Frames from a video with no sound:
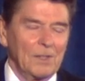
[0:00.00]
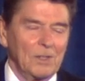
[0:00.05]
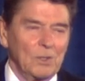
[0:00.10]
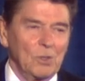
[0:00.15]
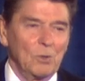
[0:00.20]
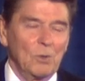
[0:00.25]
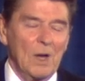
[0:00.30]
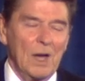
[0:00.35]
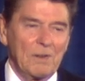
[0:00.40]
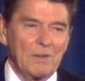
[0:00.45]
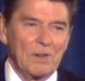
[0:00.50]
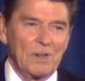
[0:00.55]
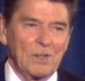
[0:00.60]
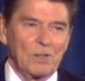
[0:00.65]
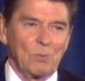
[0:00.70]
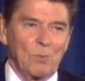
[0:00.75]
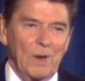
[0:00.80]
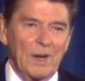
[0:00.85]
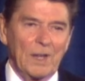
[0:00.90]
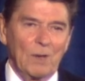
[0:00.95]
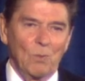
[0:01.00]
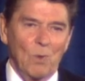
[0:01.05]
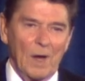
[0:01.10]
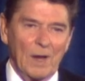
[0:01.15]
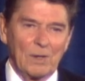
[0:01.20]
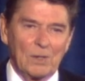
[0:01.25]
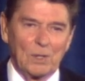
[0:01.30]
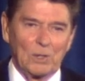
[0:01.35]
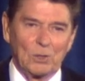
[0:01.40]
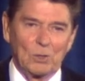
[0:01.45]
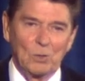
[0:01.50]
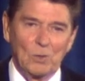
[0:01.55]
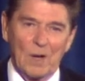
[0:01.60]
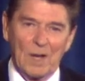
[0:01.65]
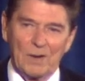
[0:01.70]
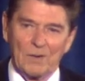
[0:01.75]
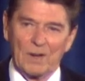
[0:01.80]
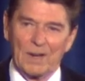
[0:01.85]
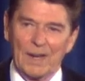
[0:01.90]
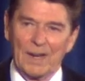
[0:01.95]
two hundred twenty-one to two
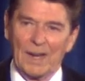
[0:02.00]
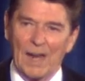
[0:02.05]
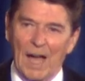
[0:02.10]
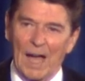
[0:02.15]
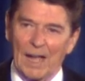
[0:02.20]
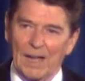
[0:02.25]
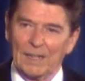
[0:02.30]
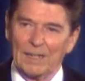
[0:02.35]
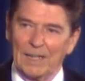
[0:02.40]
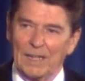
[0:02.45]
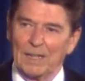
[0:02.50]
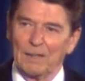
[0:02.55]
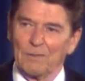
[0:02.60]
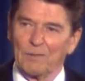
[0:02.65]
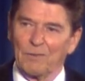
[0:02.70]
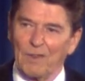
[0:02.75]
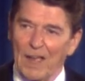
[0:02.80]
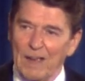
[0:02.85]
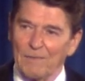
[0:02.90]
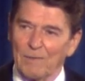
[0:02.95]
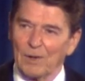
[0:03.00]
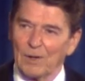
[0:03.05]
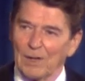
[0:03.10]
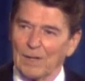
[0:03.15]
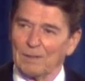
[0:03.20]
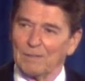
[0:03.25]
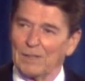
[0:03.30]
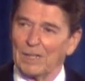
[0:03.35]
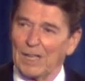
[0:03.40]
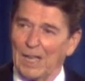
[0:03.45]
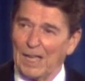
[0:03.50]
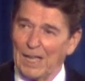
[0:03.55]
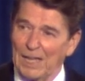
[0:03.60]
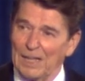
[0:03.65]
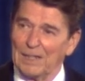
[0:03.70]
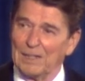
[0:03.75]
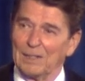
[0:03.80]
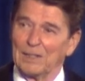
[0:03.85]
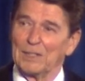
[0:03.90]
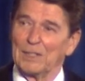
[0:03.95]
hundred nine in favor of the
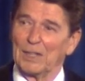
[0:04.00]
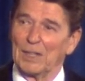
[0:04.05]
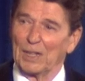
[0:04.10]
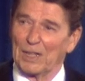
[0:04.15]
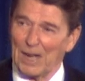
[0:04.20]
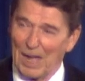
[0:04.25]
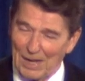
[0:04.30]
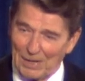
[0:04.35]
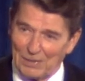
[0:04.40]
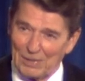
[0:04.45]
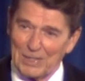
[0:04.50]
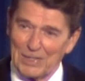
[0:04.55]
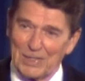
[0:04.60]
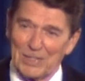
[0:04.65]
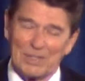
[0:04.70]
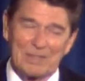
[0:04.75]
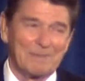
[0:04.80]
aid to the Congress.